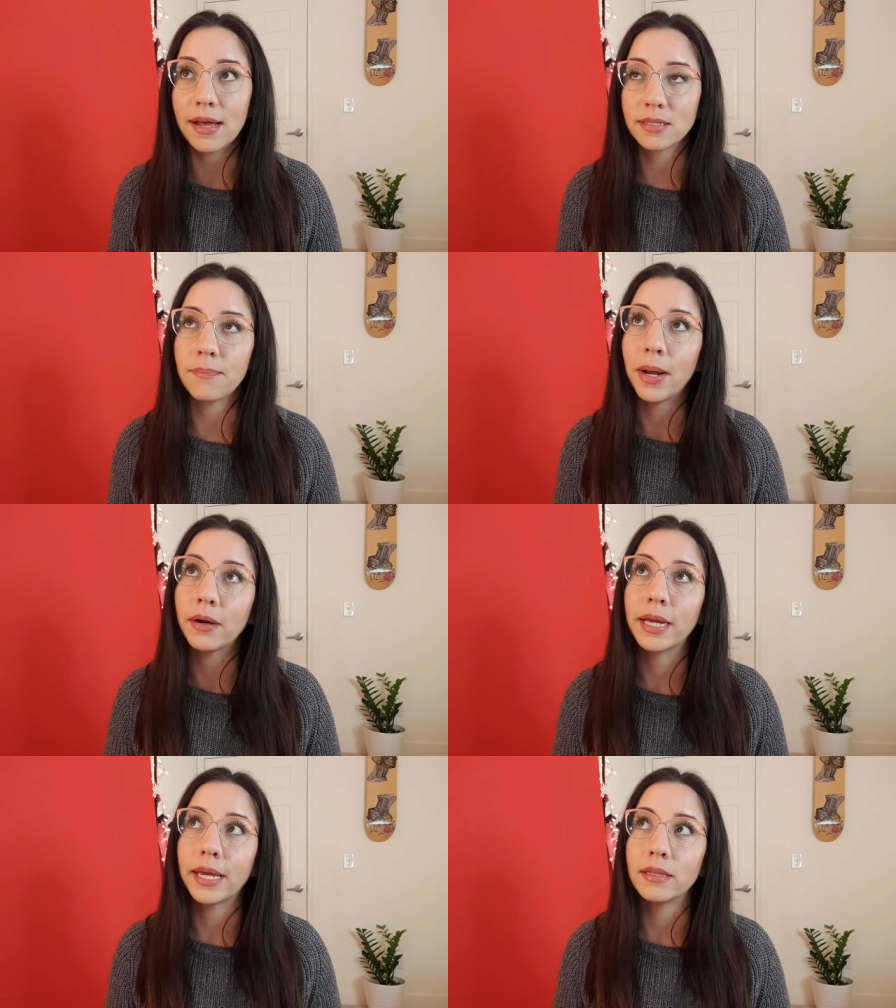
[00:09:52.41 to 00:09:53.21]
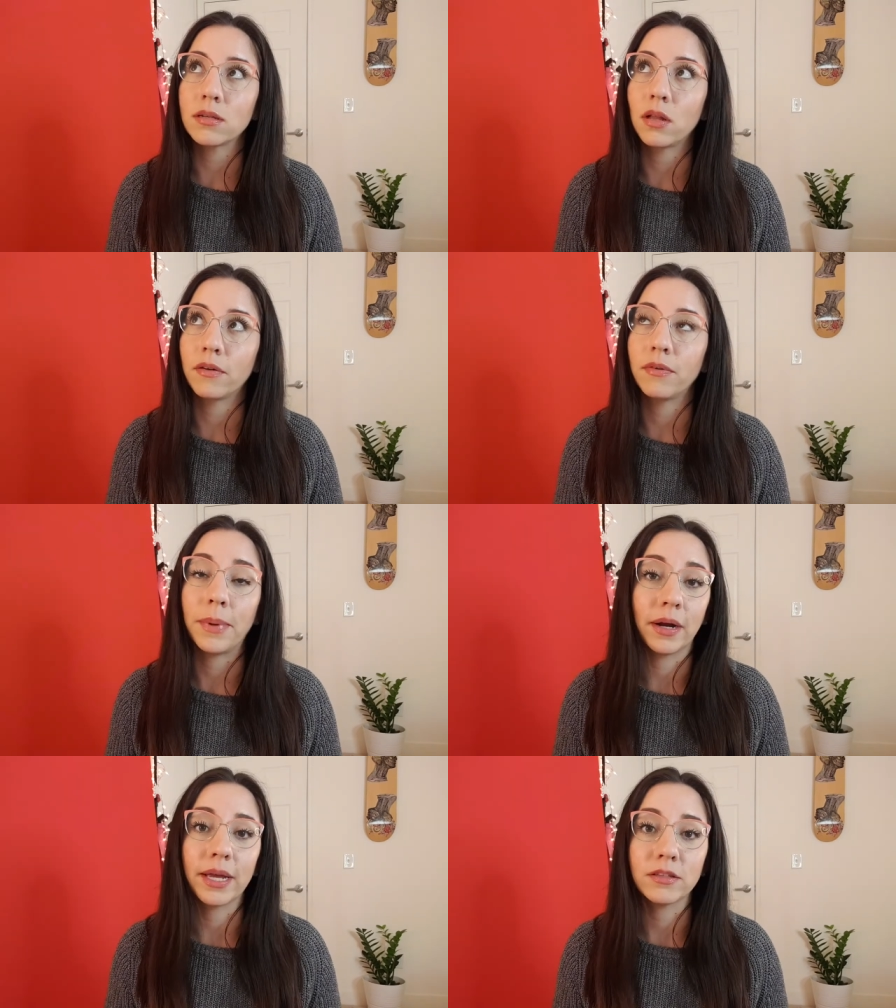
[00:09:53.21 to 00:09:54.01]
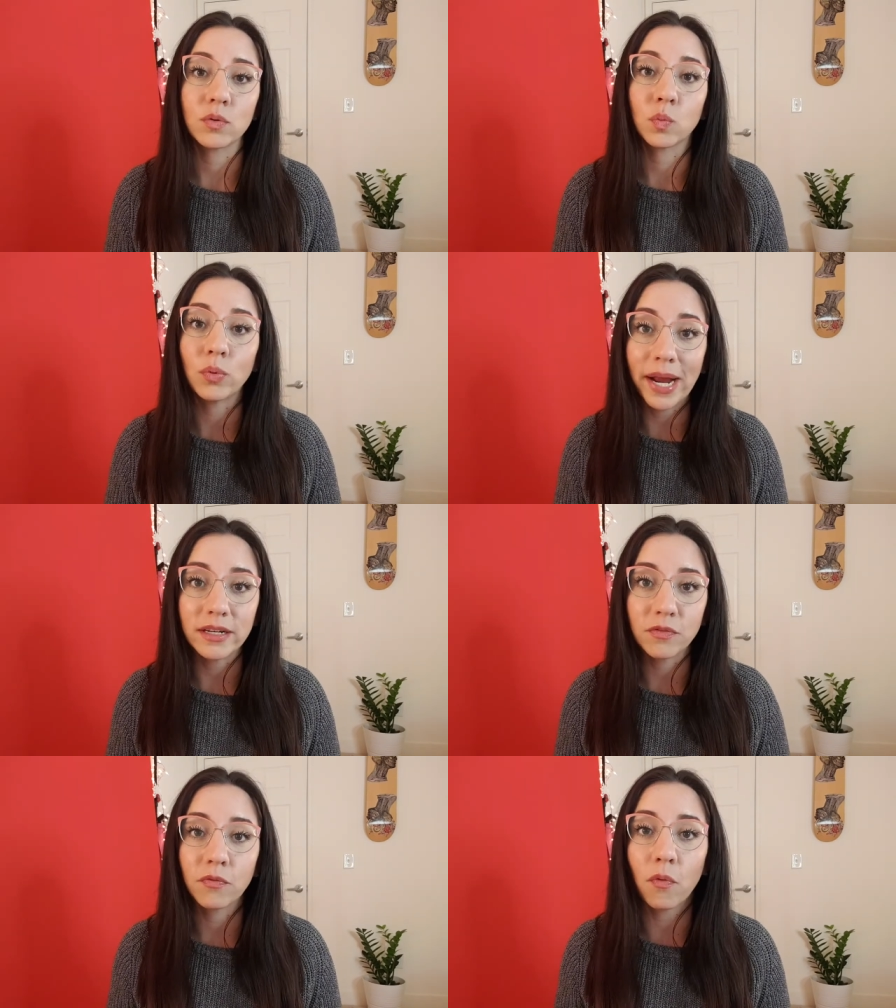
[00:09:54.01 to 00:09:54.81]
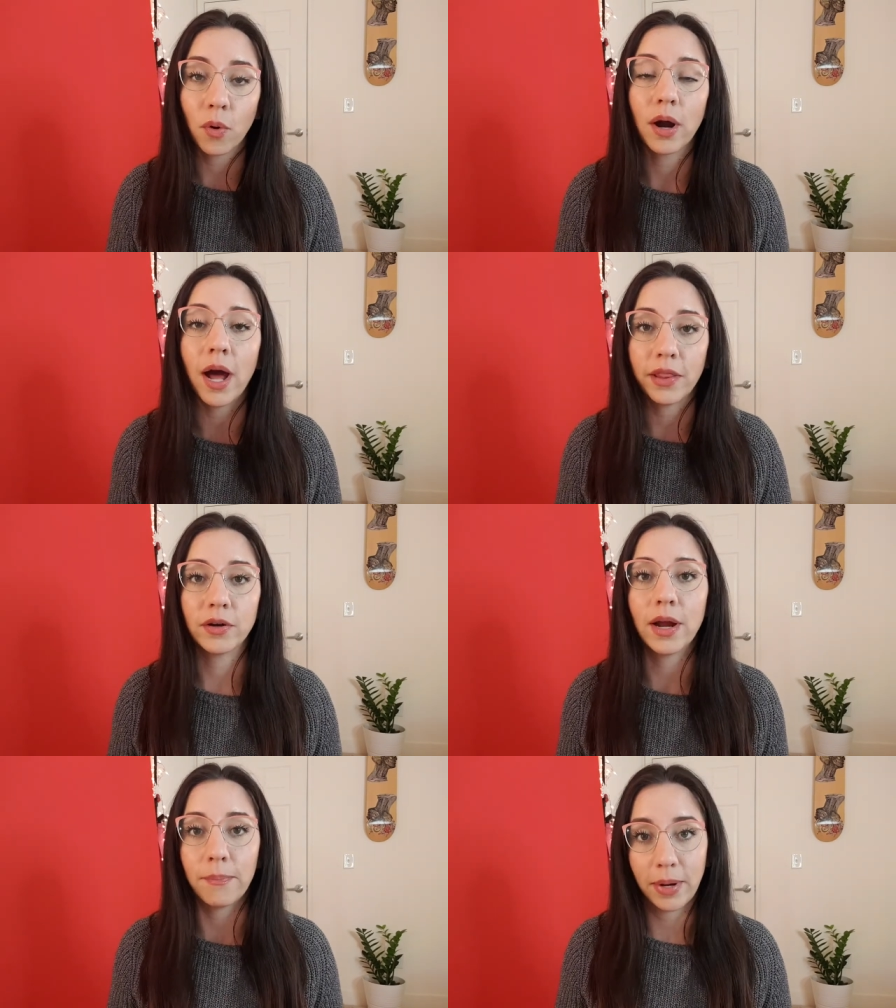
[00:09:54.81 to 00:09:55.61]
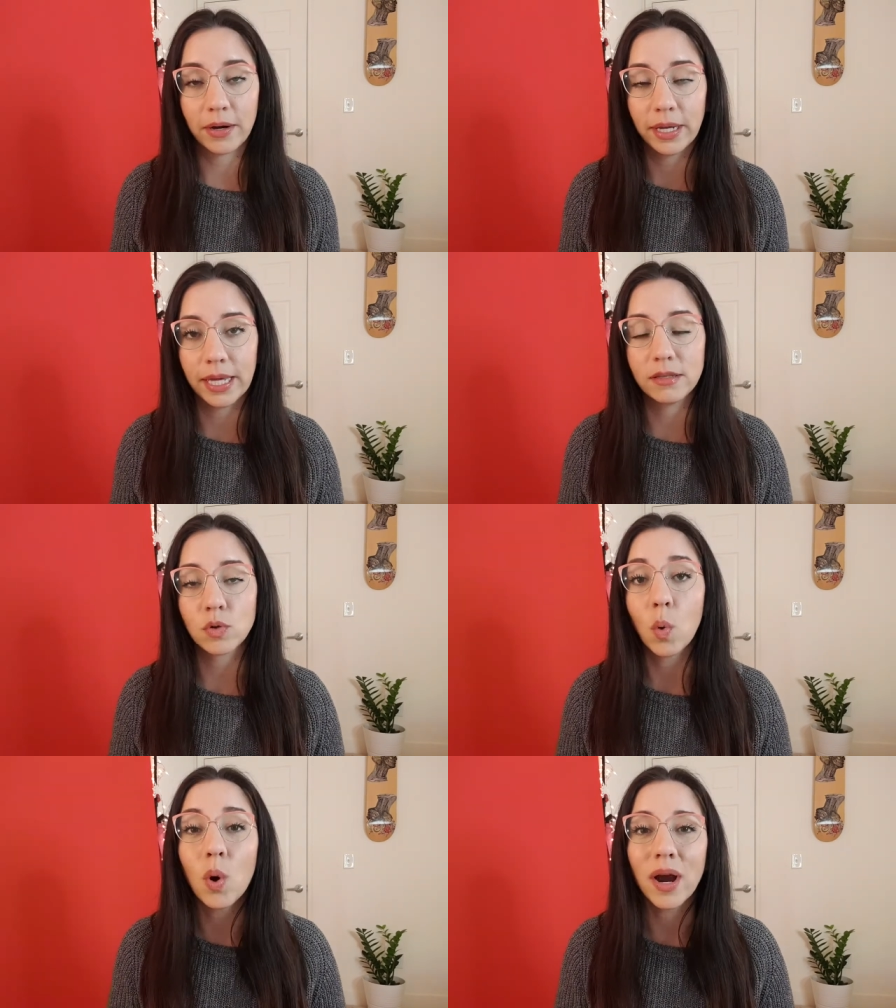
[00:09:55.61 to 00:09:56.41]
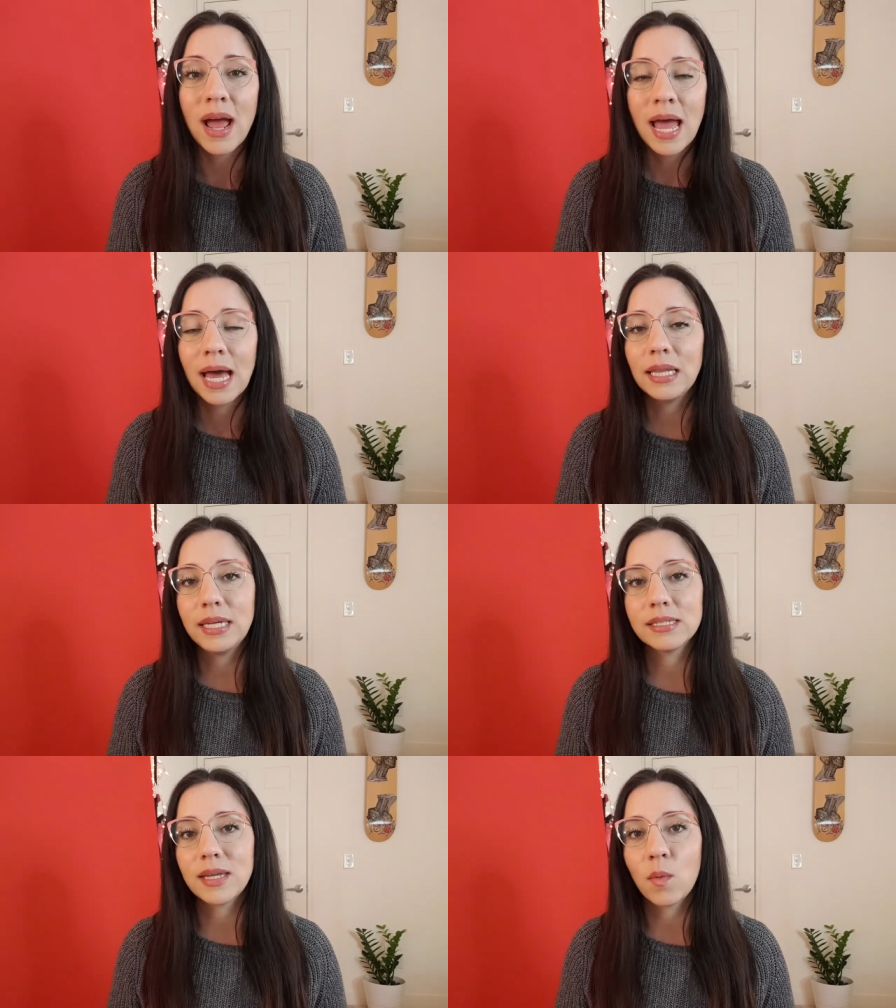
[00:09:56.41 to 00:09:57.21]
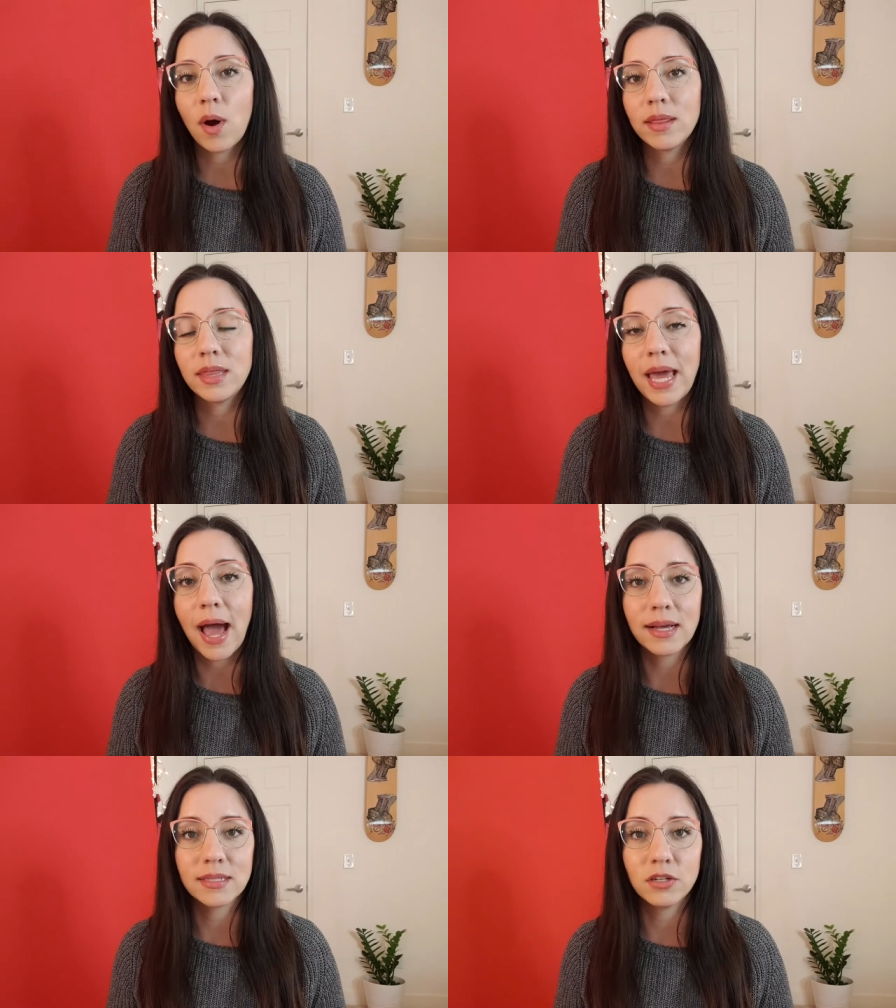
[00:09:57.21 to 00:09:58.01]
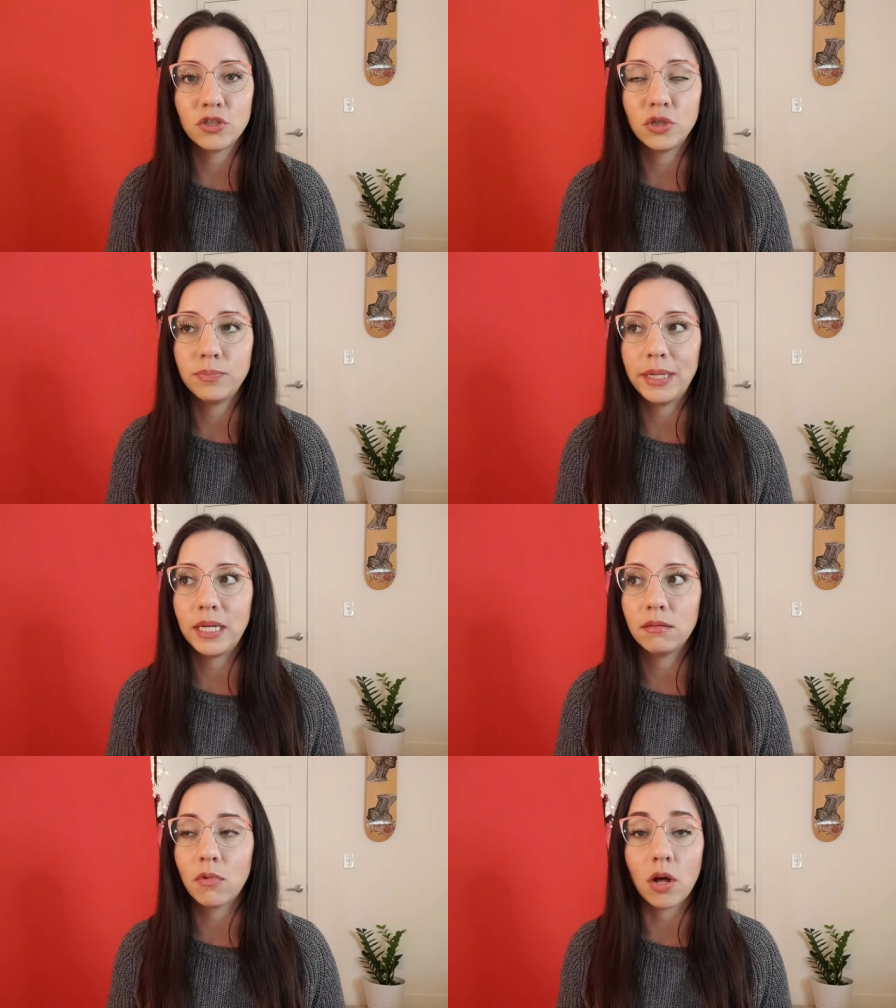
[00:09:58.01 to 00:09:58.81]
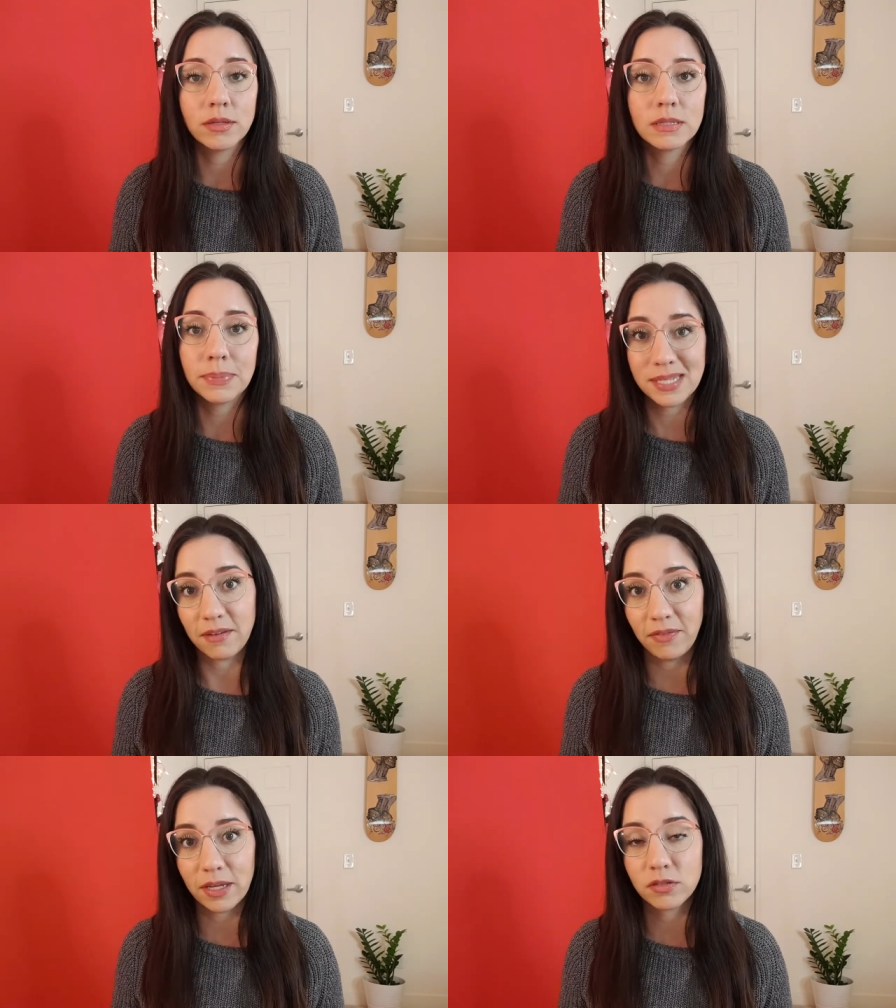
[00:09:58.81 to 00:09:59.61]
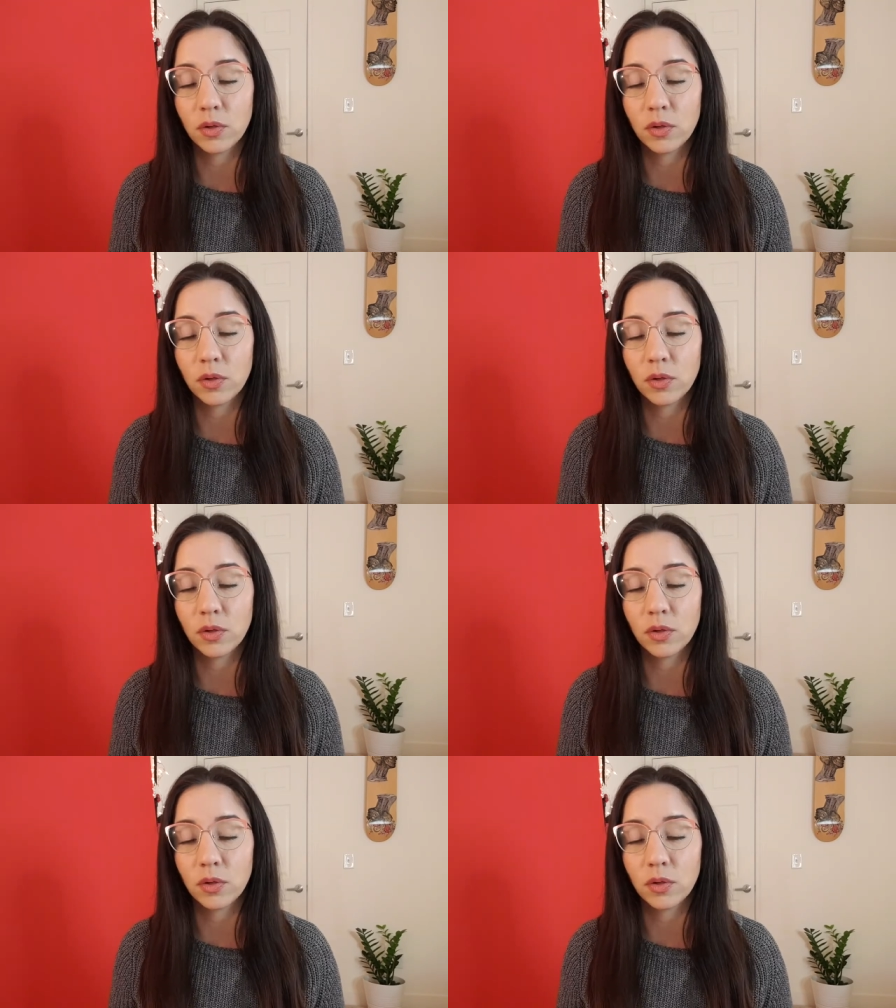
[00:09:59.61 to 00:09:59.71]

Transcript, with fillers: As Americans, a lot of Americans write for other Americans, or at least they want the accent to be non specific.